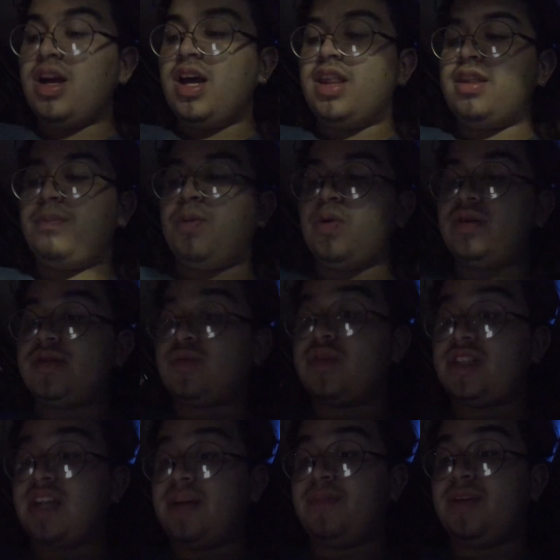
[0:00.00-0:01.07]
The points,
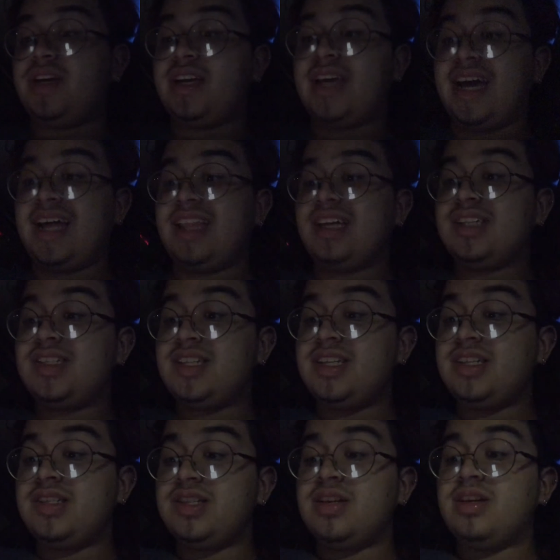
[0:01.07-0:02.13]
which can be
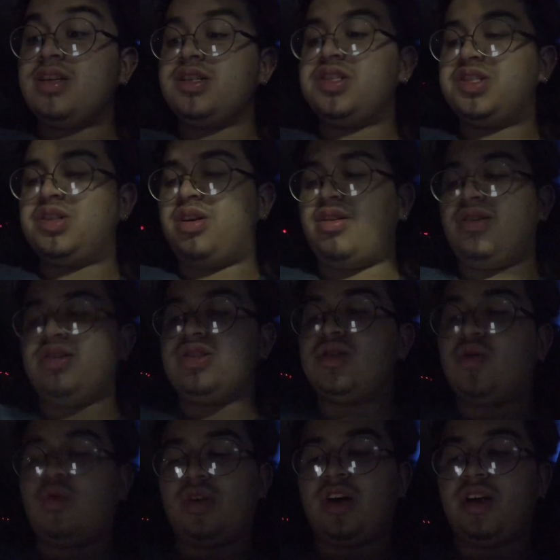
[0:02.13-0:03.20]
galaxies, stars,
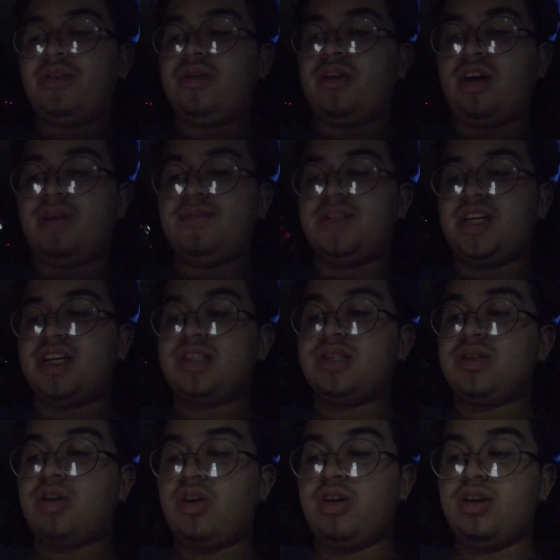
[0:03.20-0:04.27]
or other objects,
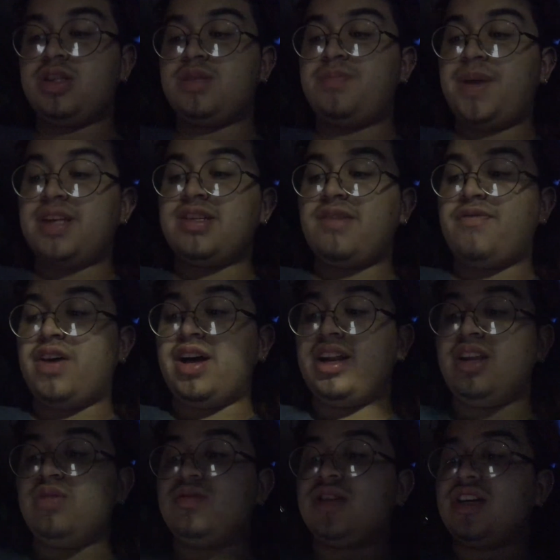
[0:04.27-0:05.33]
are specified
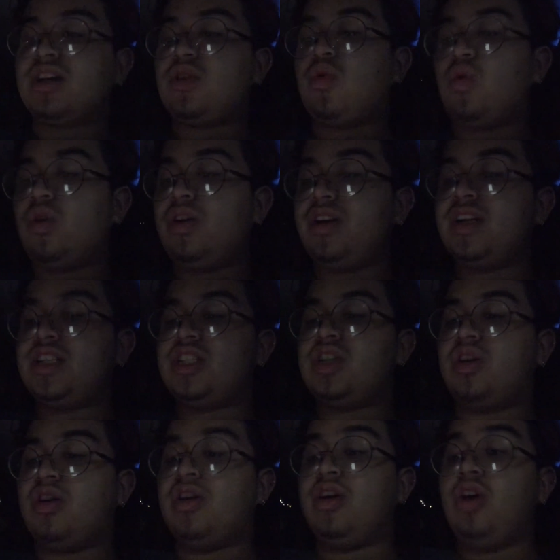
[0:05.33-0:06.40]
using a coordinate
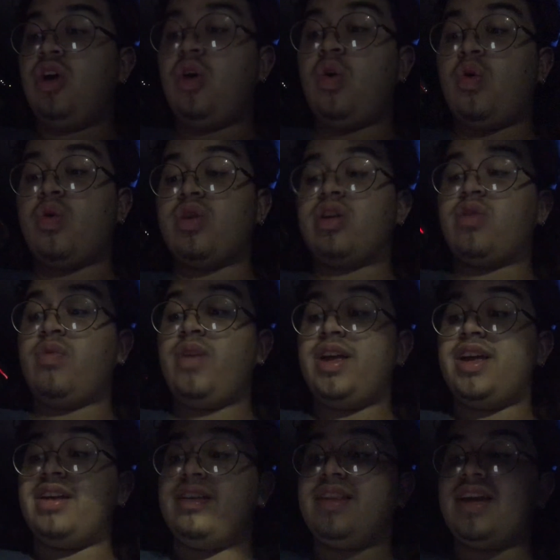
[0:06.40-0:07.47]
chart or
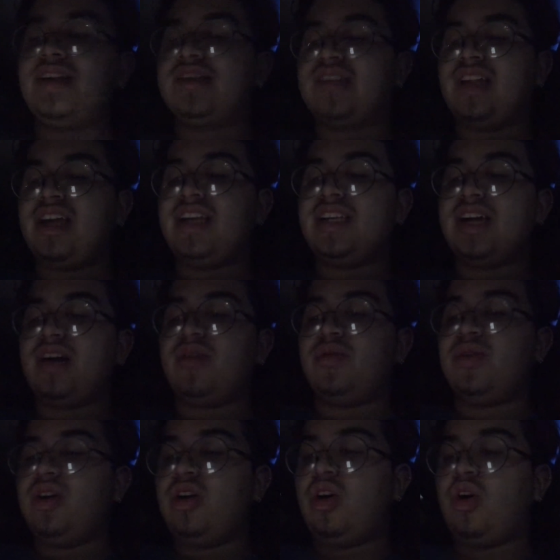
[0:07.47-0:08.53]
grid that is laid down
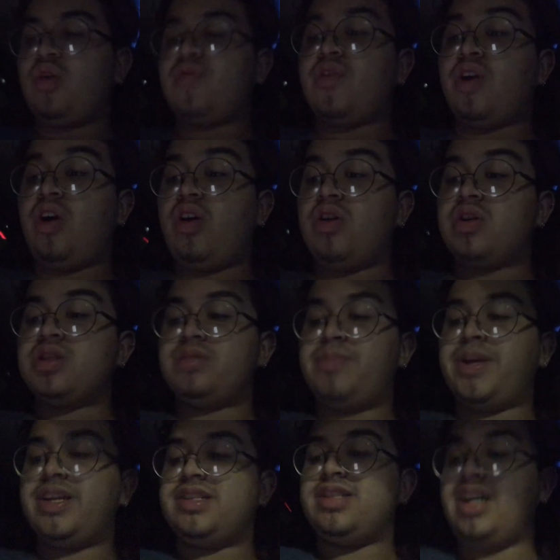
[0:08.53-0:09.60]
over all
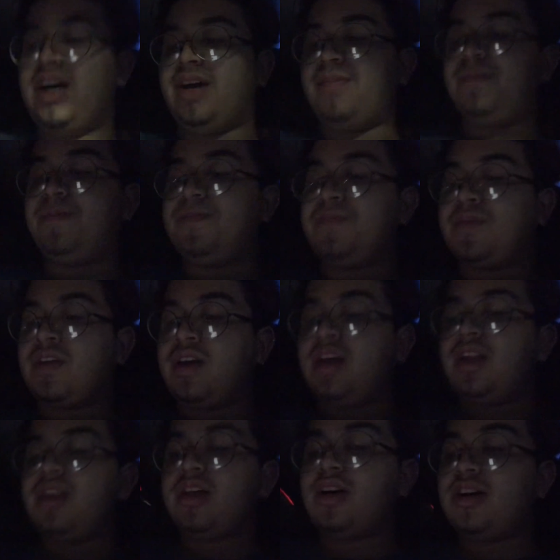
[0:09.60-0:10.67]
space-time.
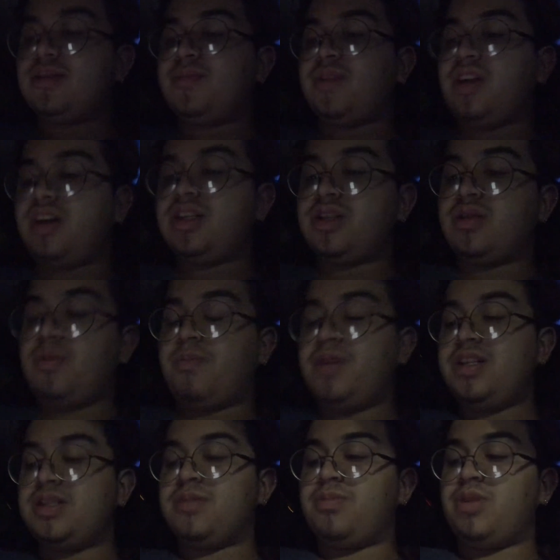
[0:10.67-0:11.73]
The cosmological
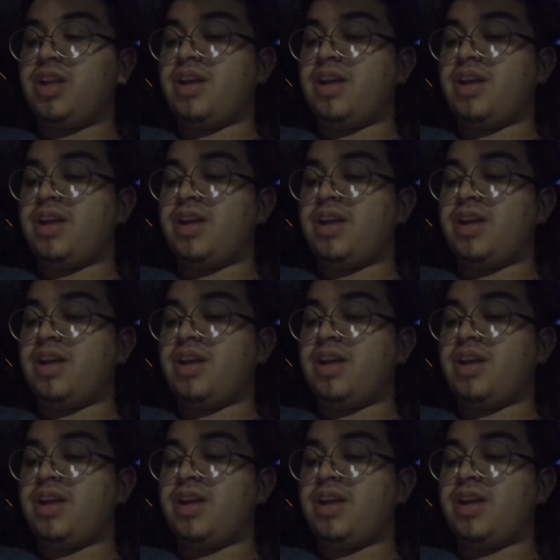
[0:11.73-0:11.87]
principle